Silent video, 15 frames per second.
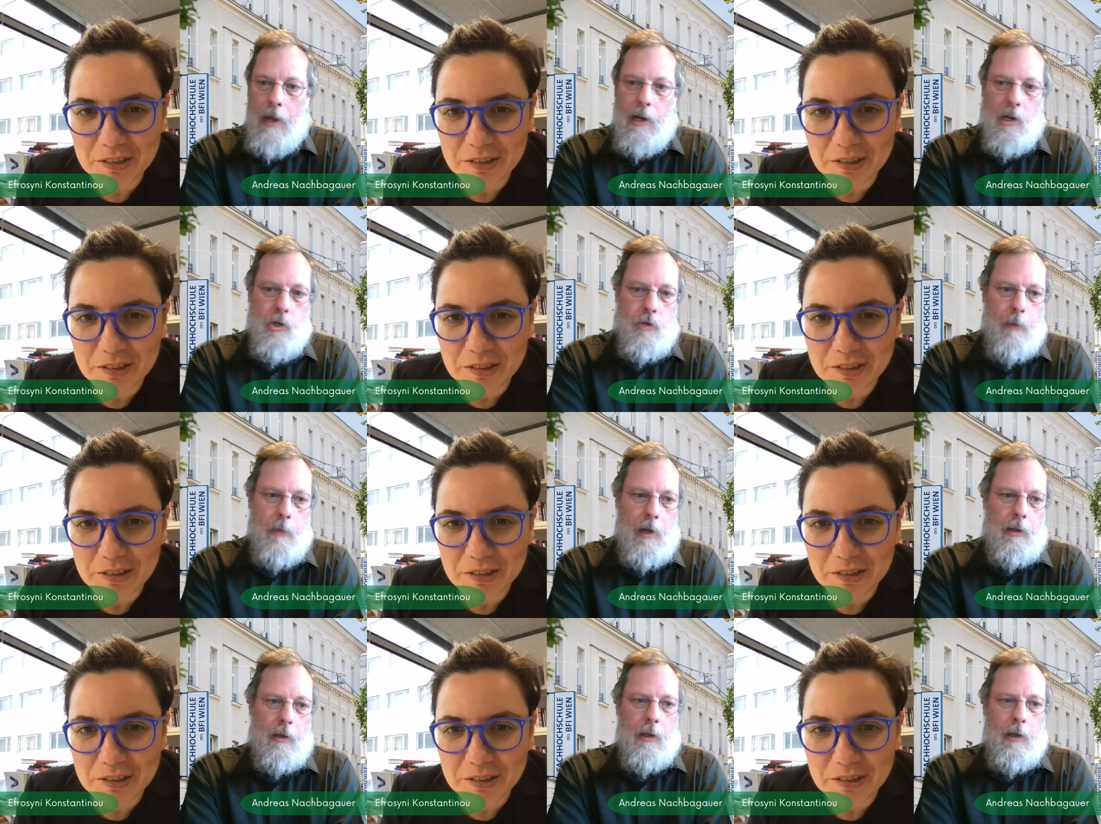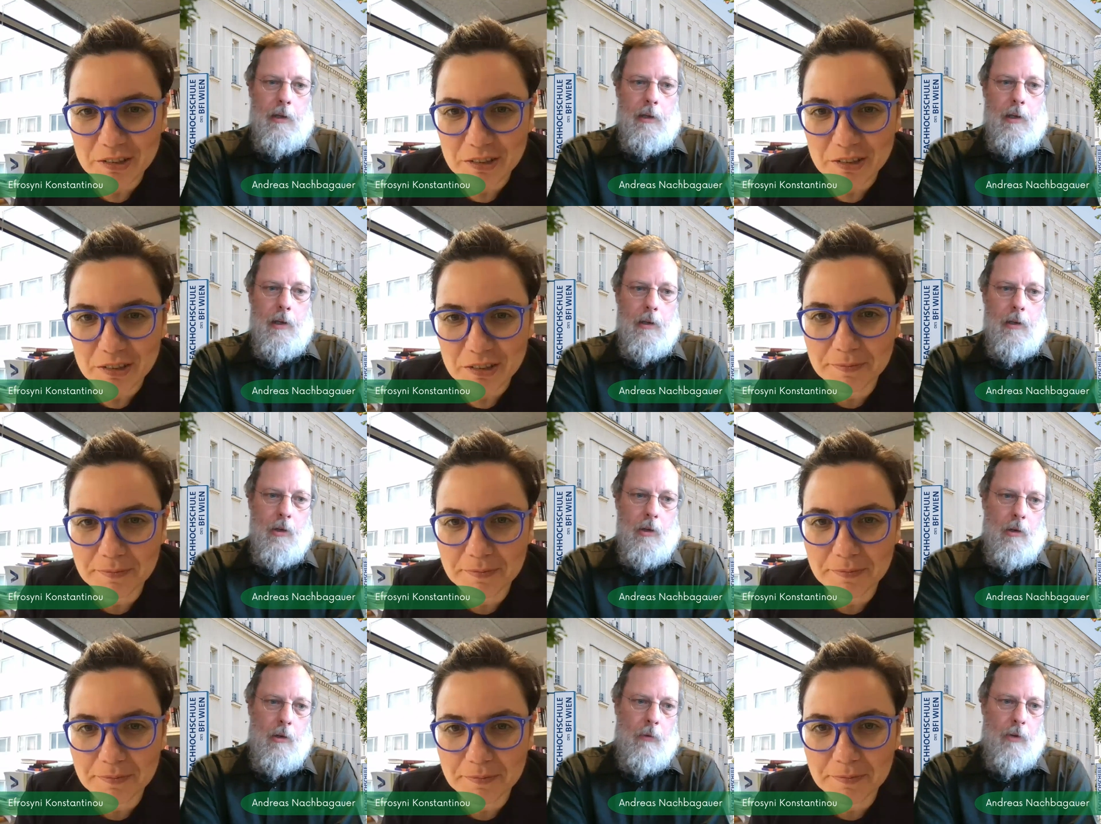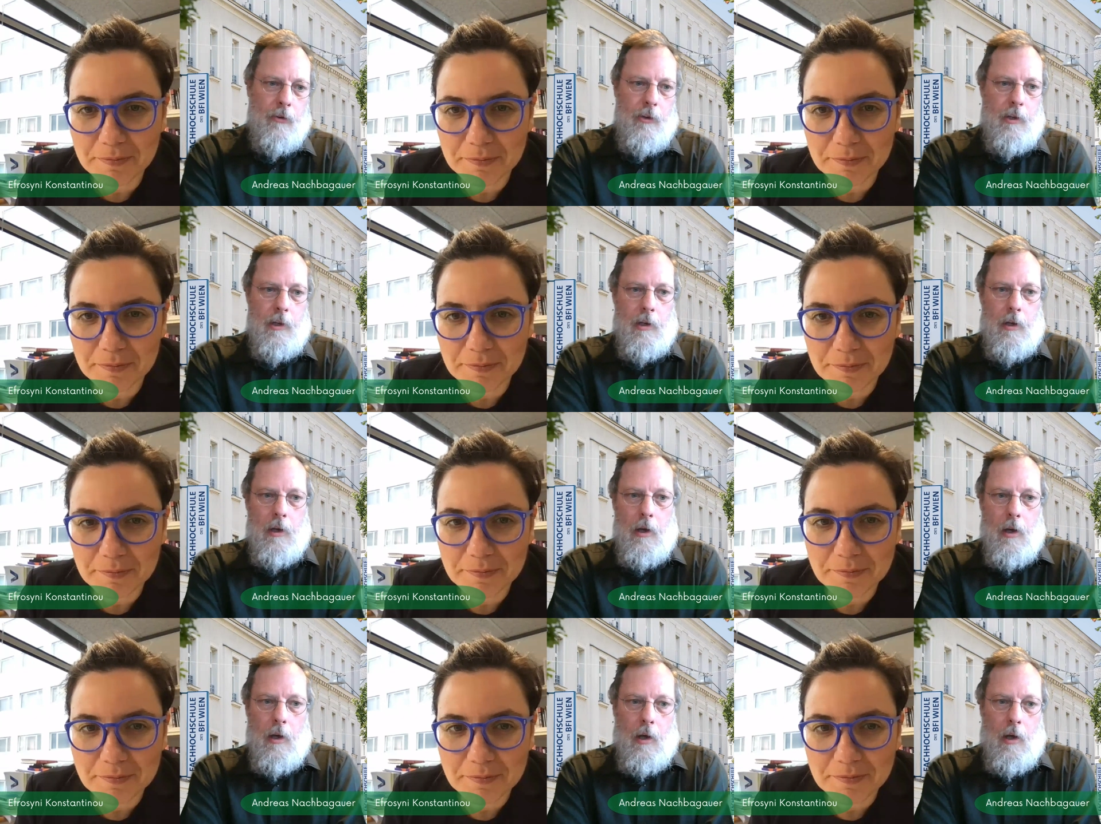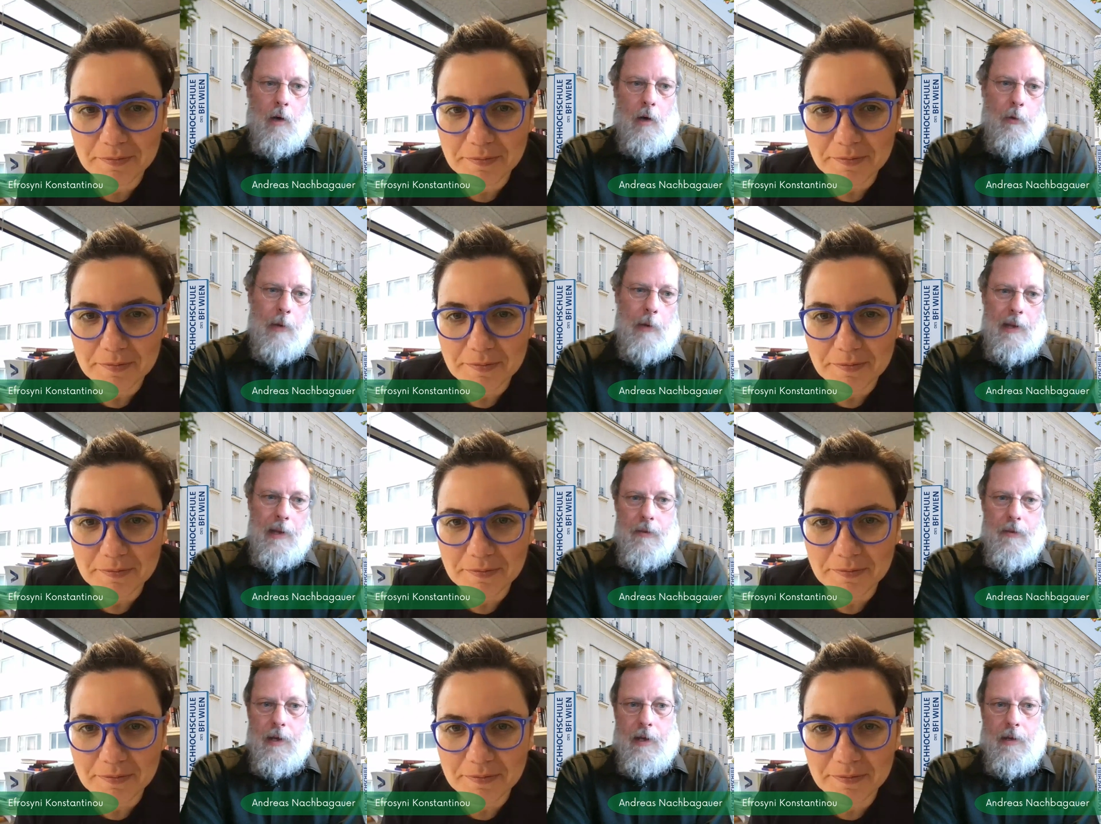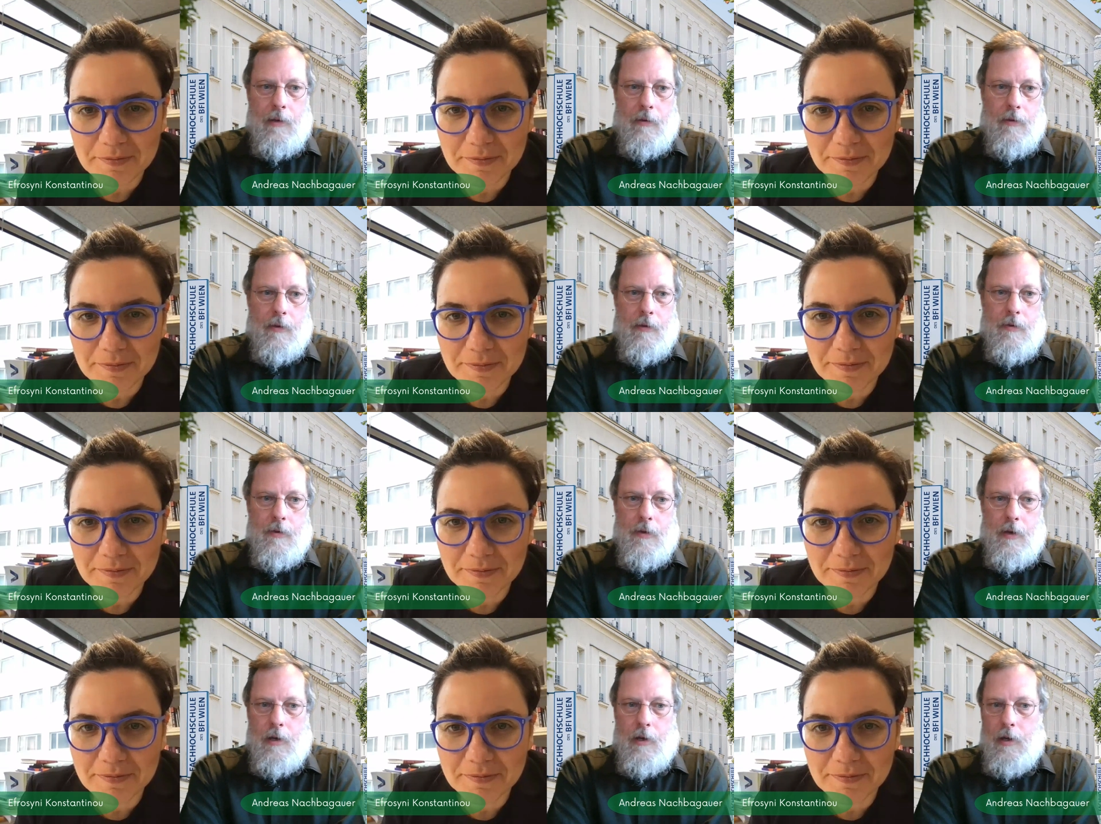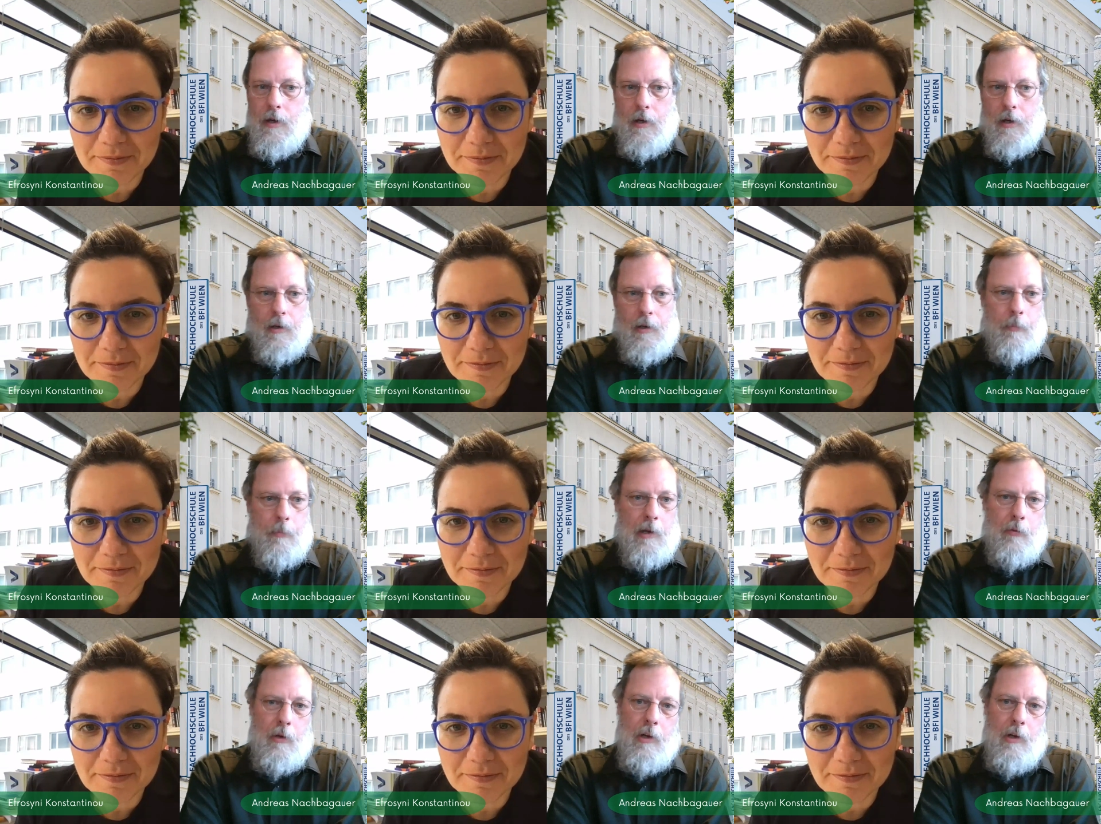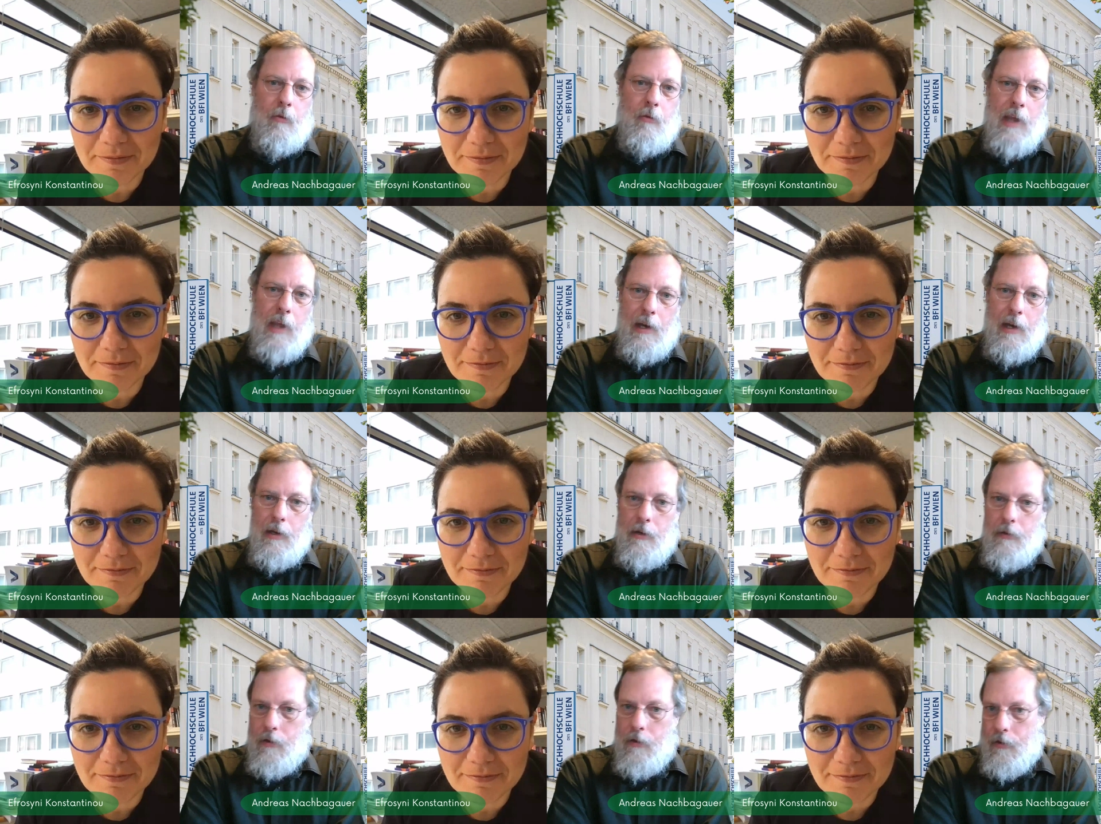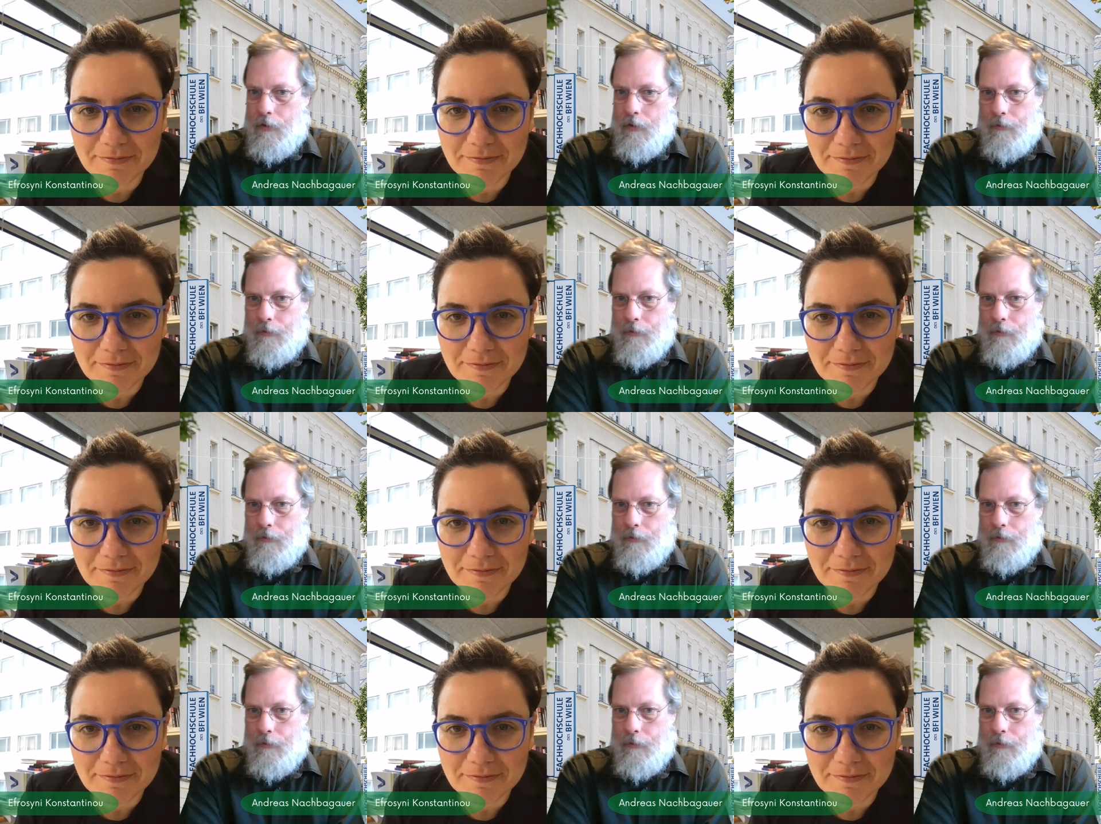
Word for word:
Speaker 1: management at the University of Applied Sciences, uh, uh, BFI Vienna